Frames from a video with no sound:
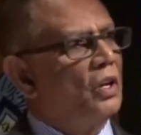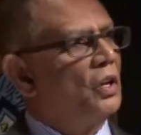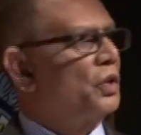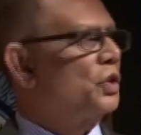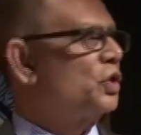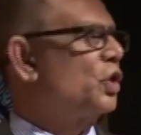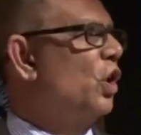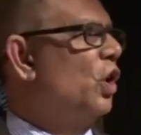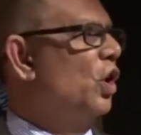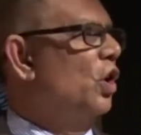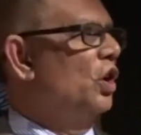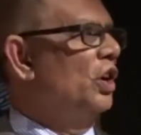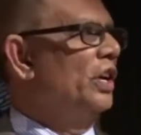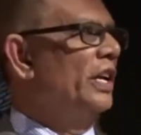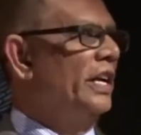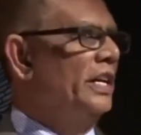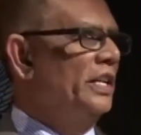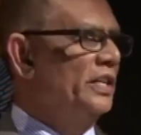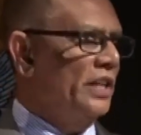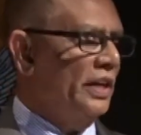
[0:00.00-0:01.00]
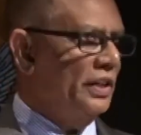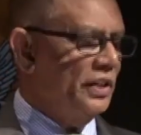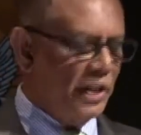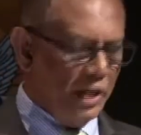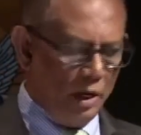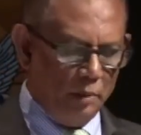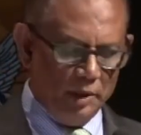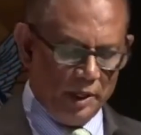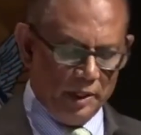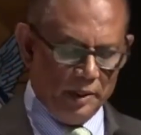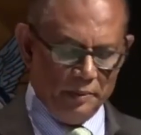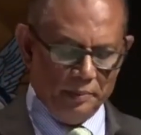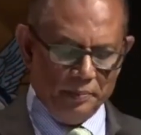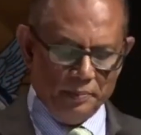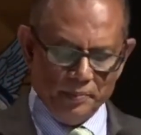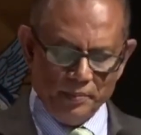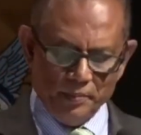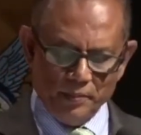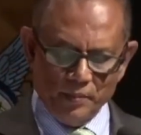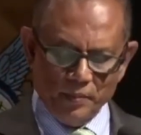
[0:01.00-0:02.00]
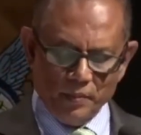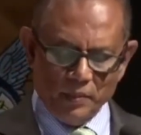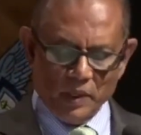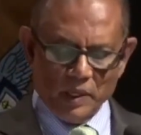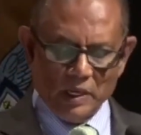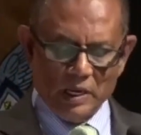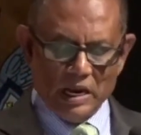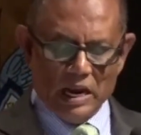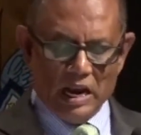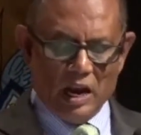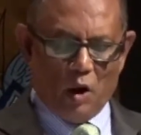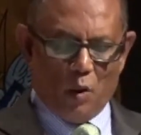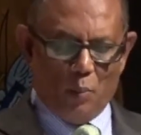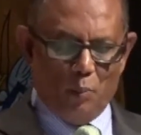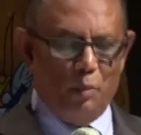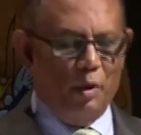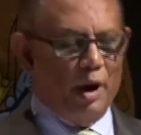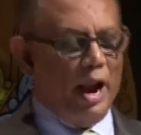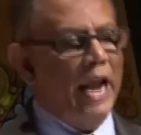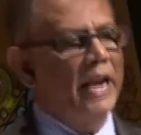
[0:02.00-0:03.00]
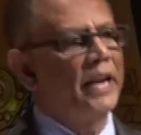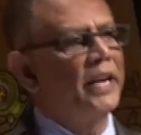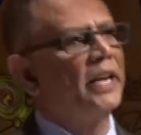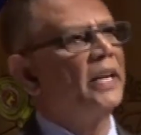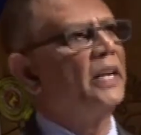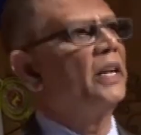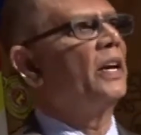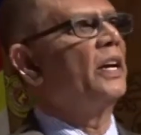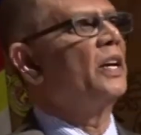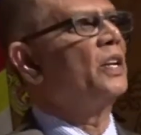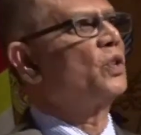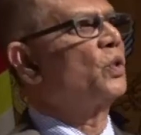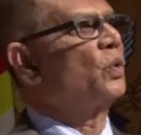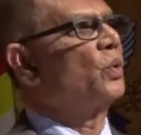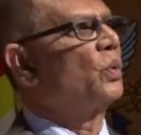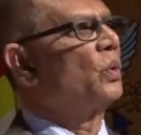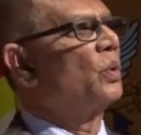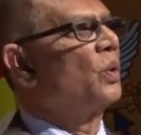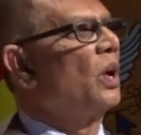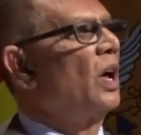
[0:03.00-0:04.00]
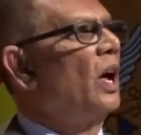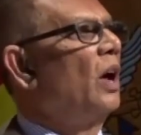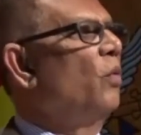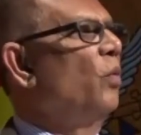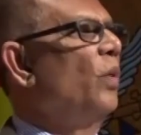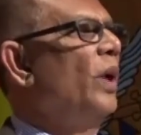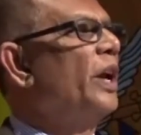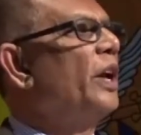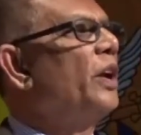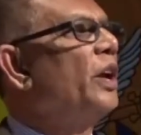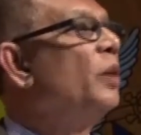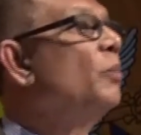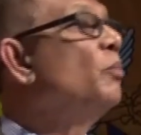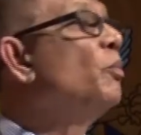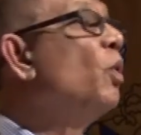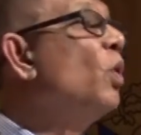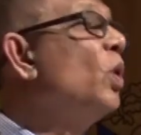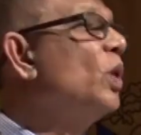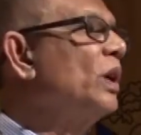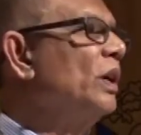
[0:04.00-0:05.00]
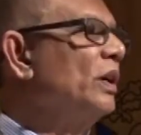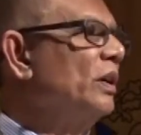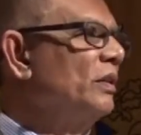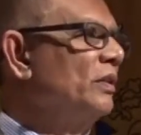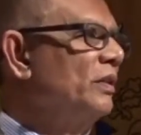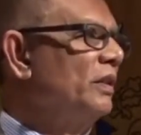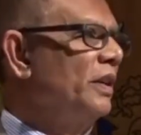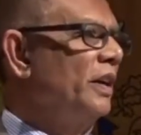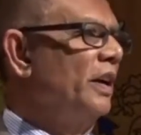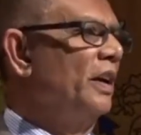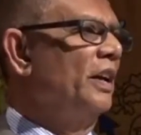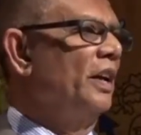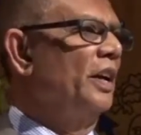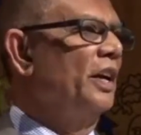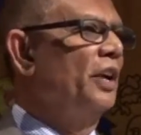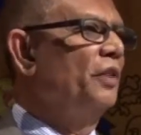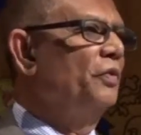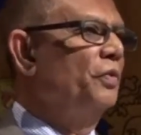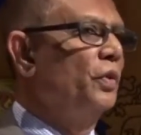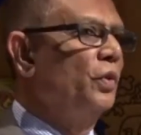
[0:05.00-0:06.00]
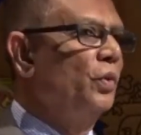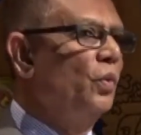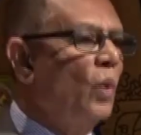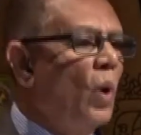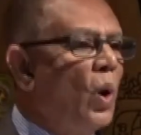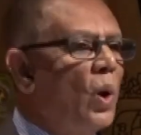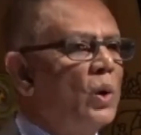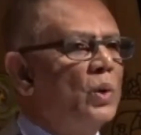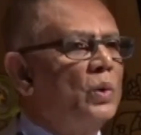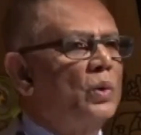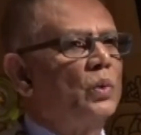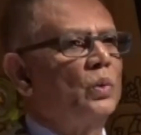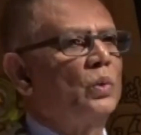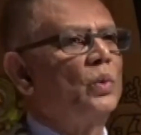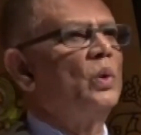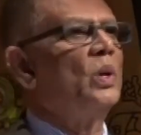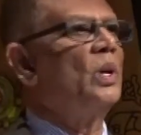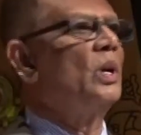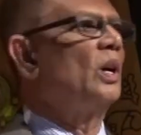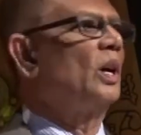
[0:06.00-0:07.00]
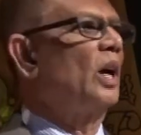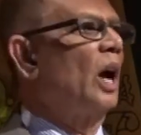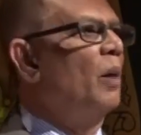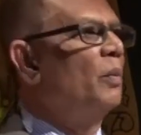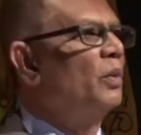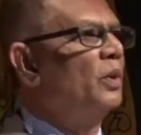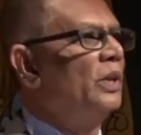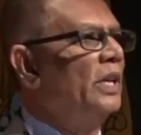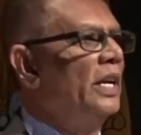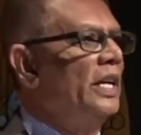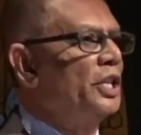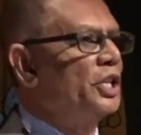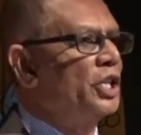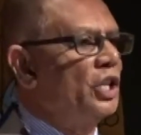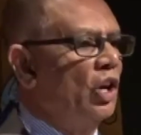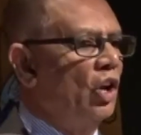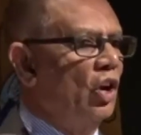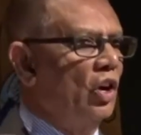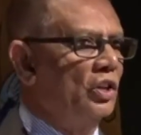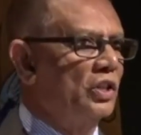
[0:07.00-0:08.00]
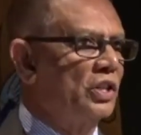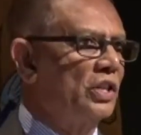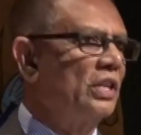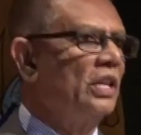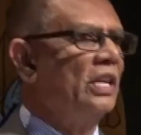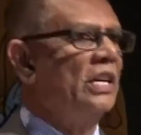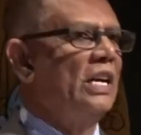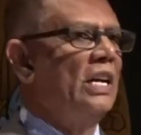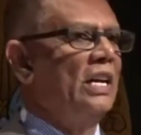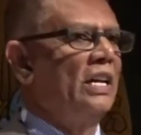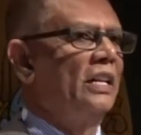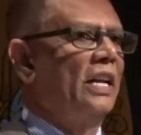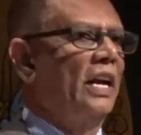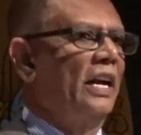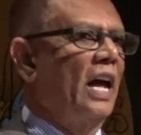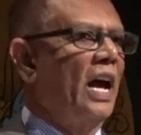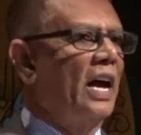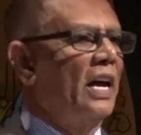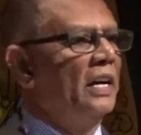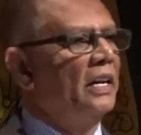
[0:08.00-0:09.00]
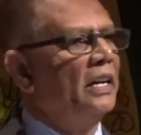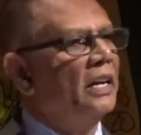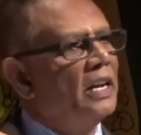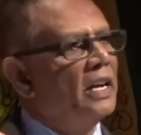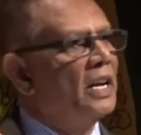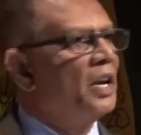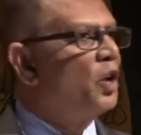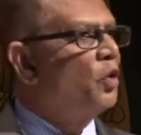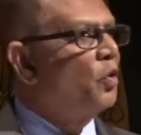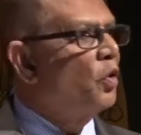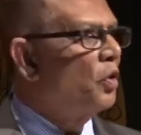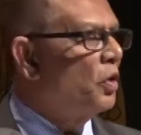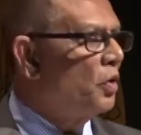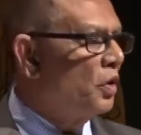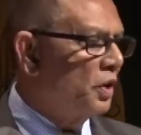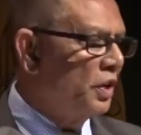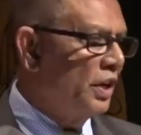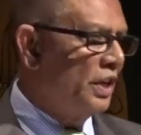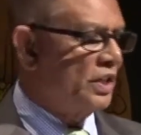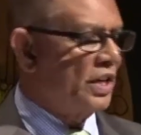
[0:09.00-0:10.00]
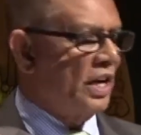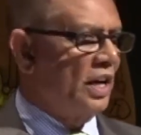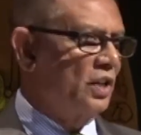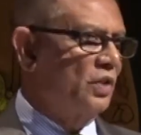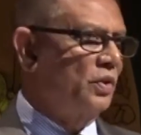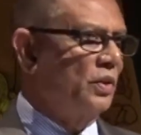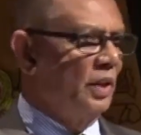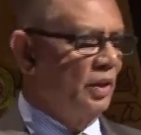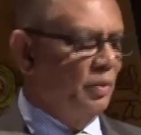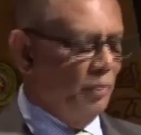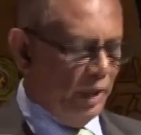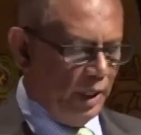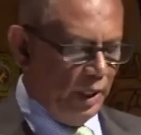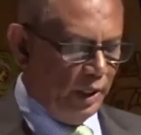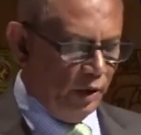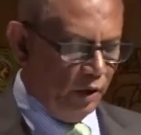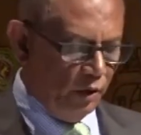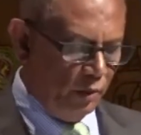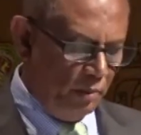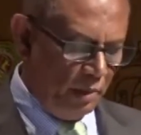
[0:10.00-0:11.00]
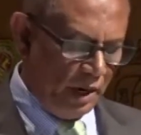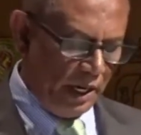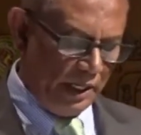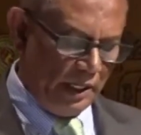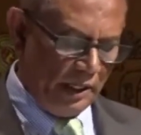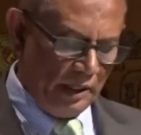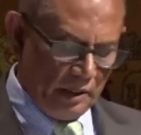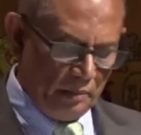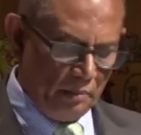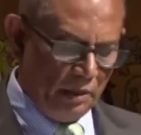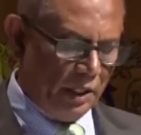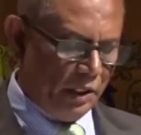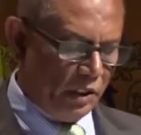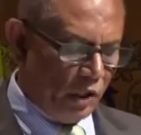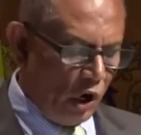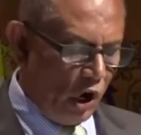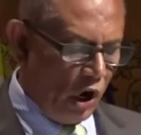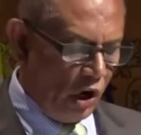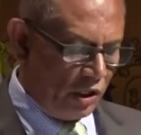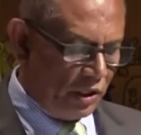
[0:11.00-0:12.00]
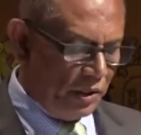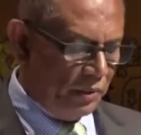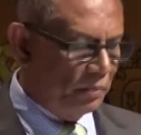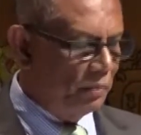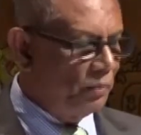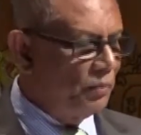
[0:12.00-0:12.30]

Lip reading: So, ladies and gentlemen, branding is very important if you want to come to the echelons that I discussed in the beginning of my talk.